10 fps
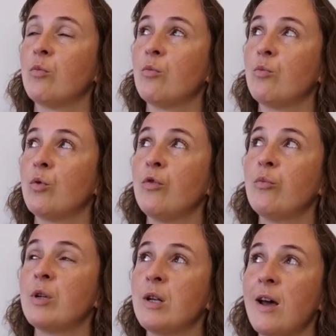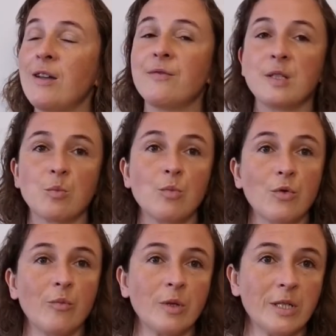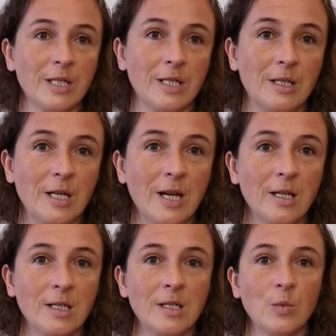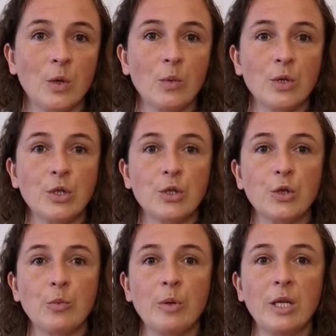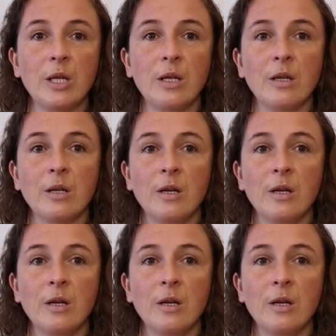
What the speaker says: Movement, life is movement, and we want to be